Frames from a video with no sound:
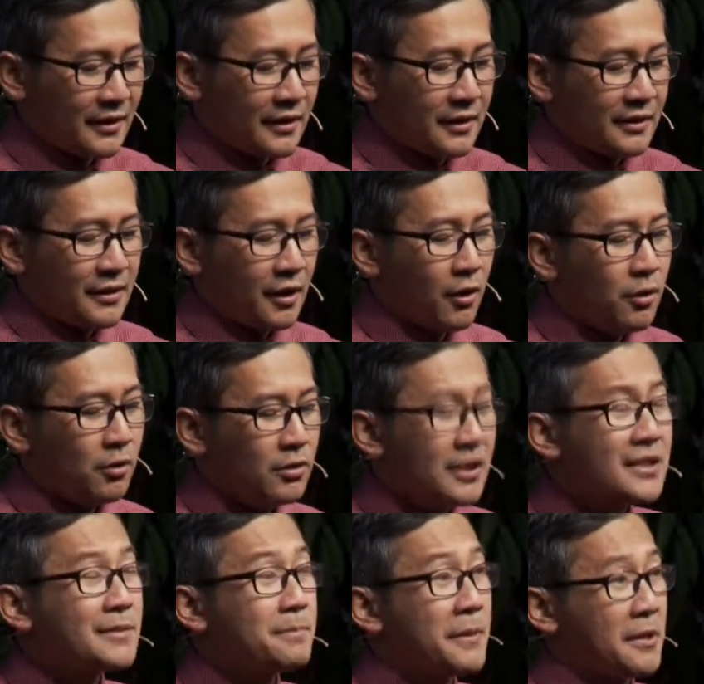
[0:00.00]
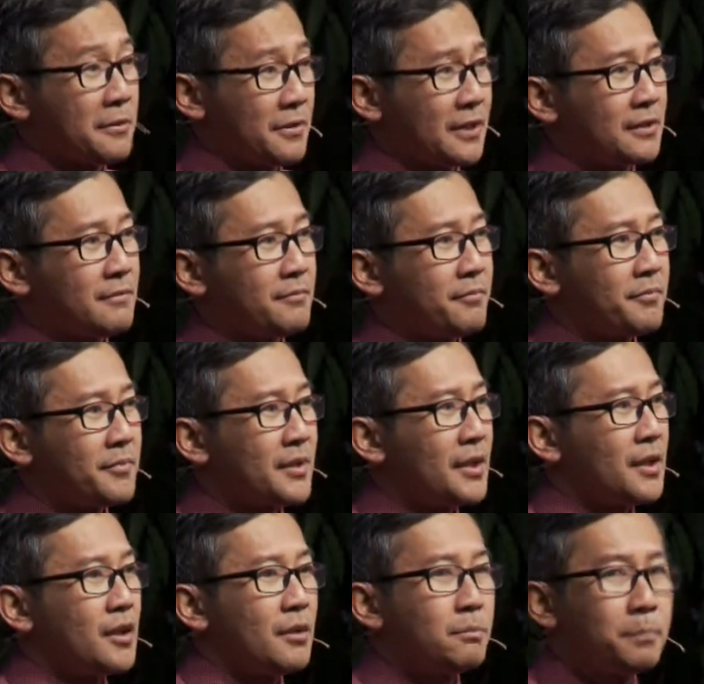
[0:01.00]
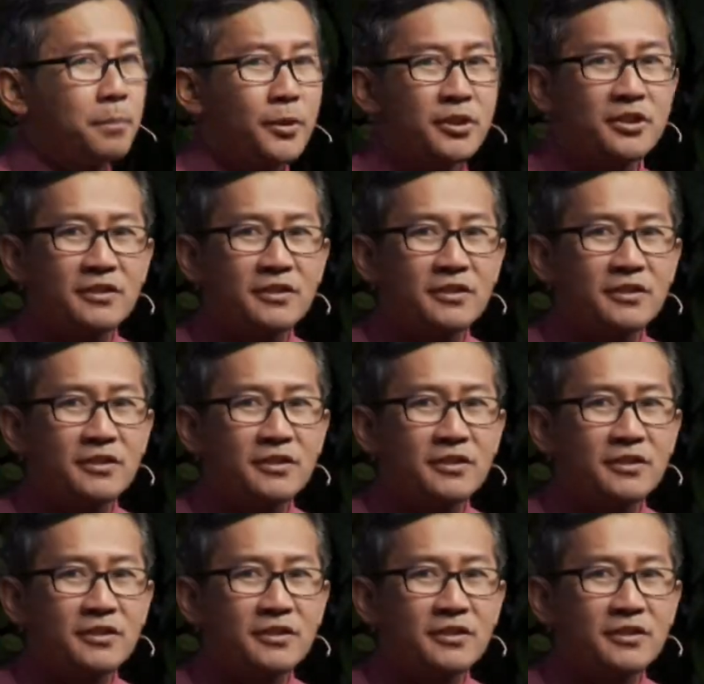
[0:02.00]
The Holy Spirit puts